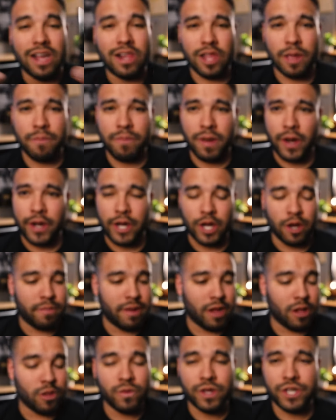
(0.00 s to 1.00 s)
can clip on your
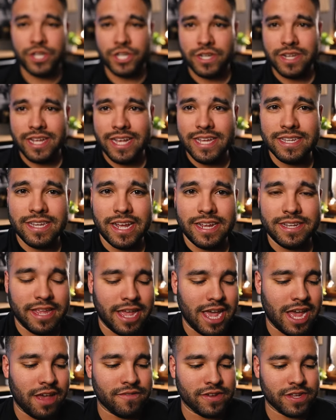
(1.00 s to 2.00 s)
belt, which is nice
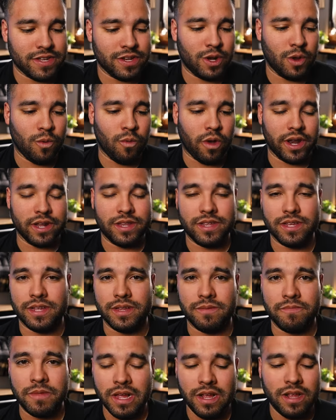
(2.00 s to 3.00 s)
to have because you don't want it
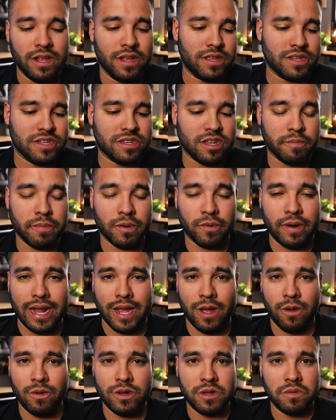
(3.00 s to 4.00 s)
to slip
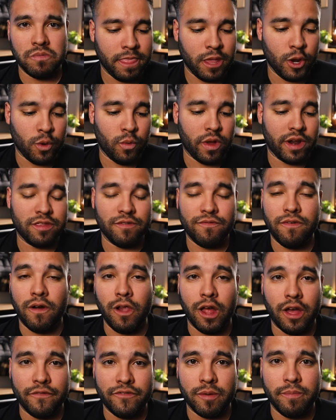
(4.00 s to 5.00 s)
around. You don't want it to
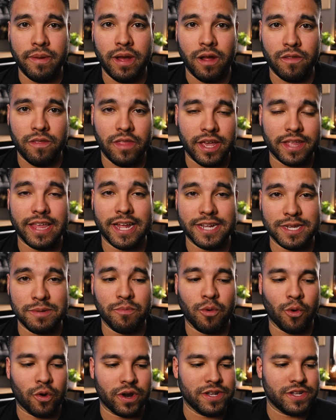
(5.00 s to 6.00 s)
fall off your belt. Like that's
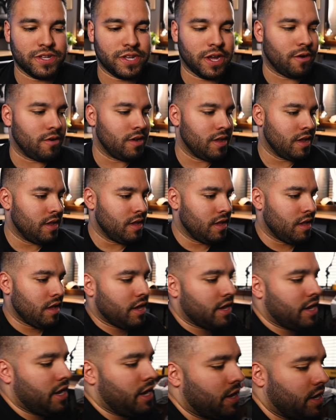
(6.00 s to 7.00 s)
important. So
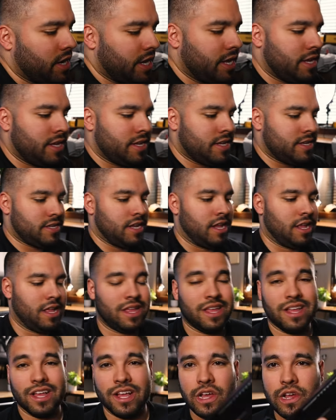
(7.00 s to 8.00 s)
here is
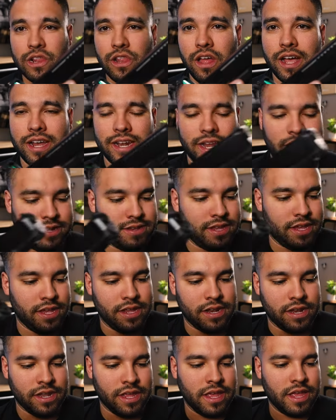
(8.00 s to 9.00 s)
Glock
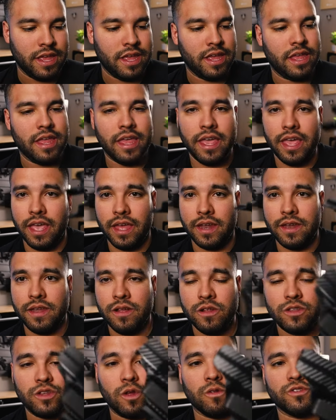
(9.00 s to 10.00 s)
19 and
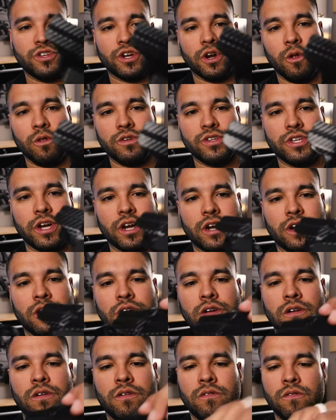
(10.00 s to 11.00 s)
Tulster
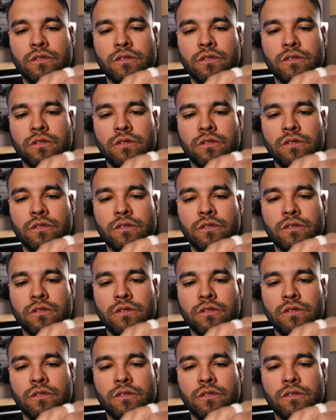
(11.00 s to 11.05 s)
holster.